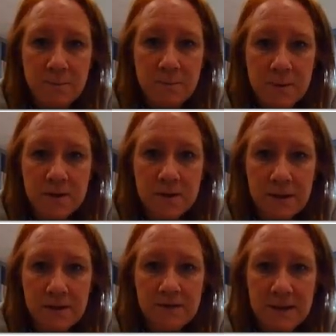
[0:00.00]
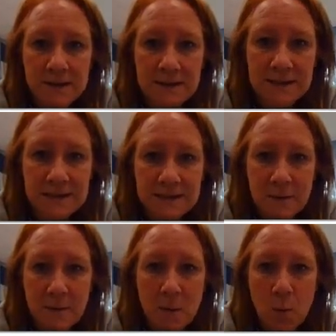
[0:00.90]
the period of this
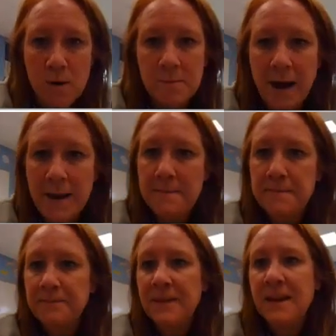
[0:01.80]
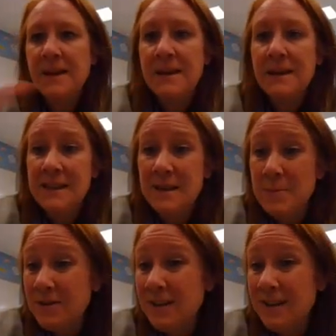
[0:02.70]
is 1 pi. The
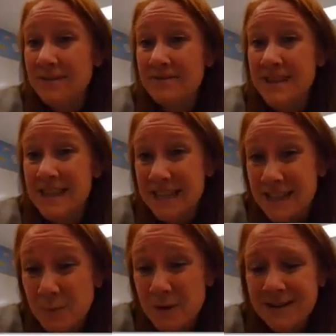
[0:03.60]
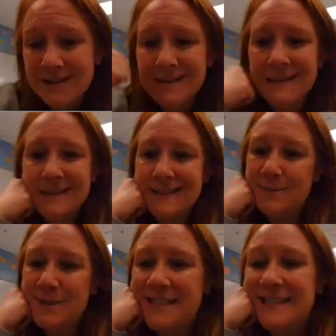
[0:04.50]
period of this one is going
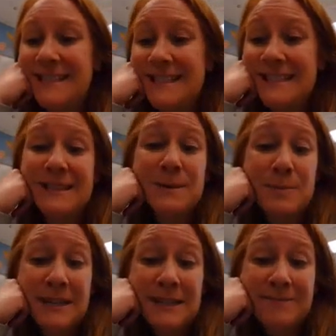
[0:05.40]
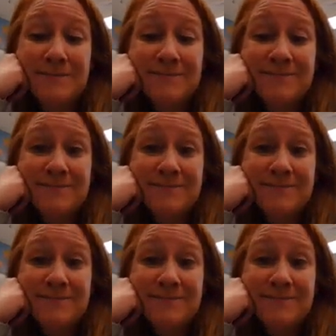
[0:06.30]
to be 6 pi.